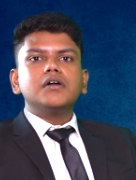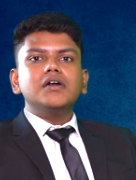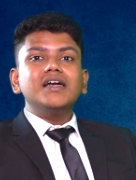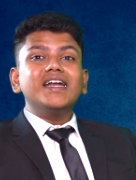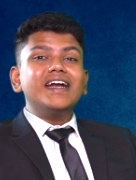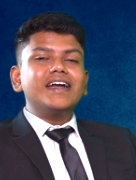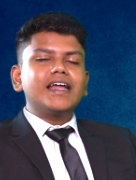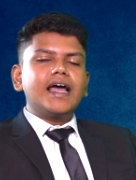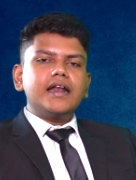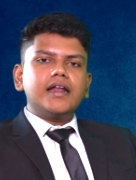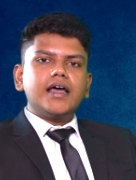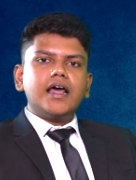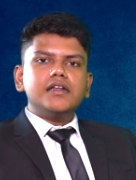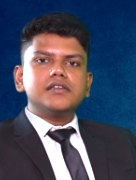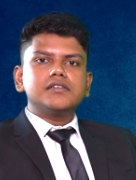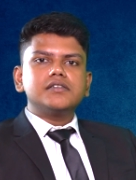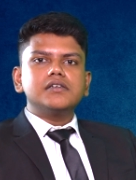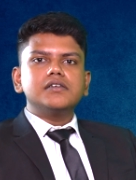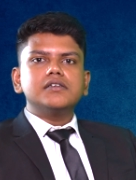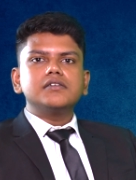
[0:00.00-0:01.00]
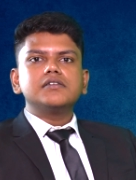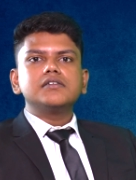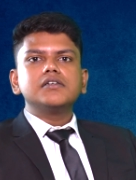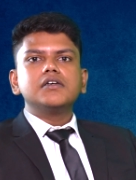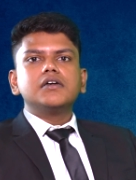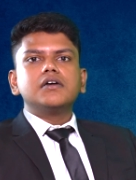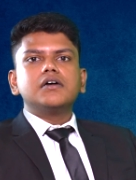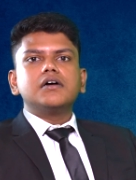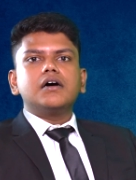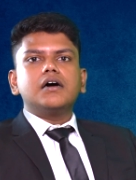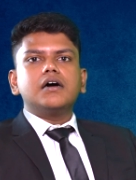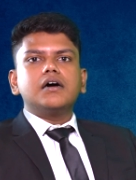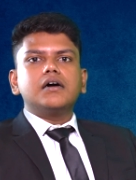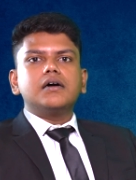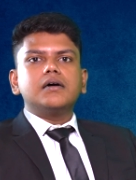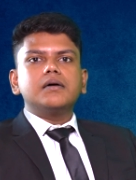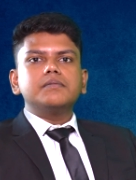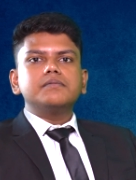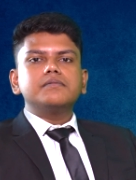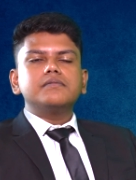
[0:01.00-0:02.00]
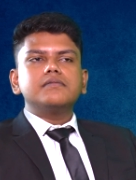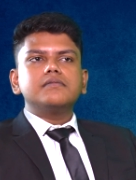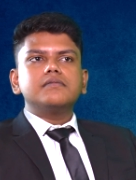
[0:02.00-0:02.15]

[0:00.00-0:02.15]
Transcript: data analysis um,